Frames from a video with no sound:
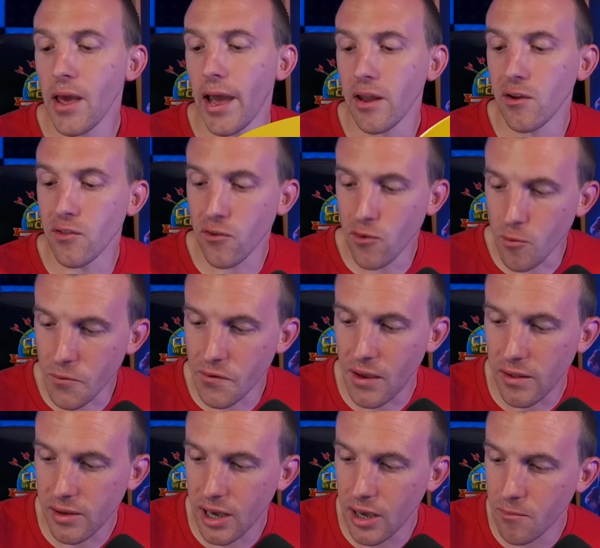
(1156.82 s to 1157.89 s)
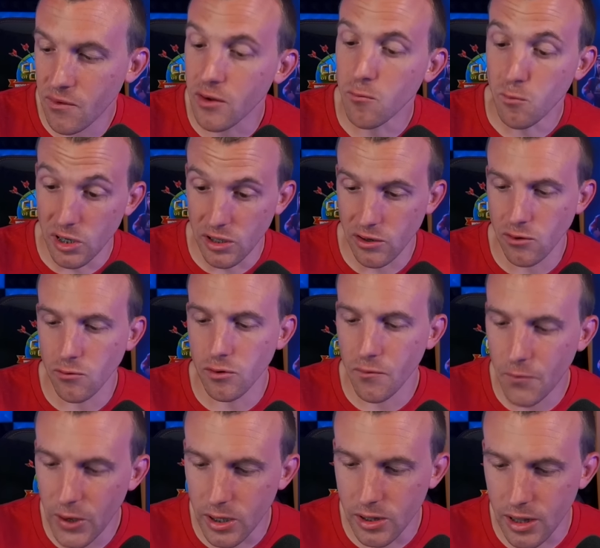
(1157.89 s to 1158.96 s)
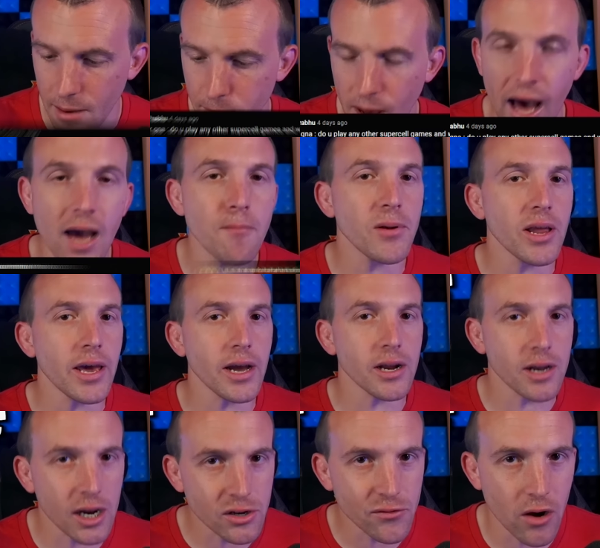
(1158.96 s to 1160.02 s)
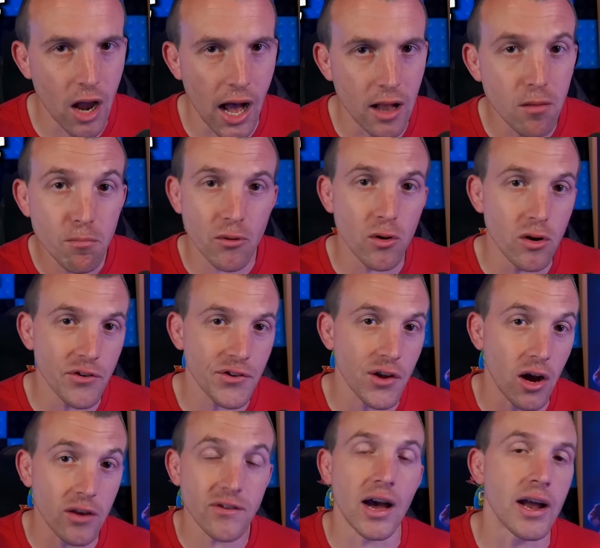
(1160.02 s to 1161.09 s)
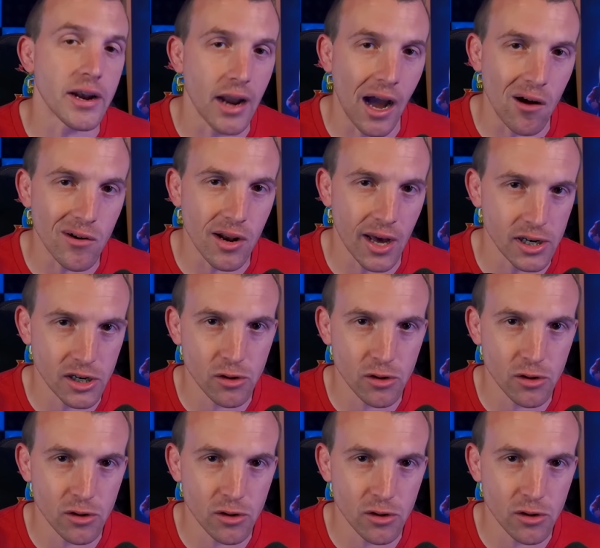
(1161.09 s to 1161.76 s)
any other Supercell games and will you reveal them? I play Clash Royale, Brawl Stars, and now Clash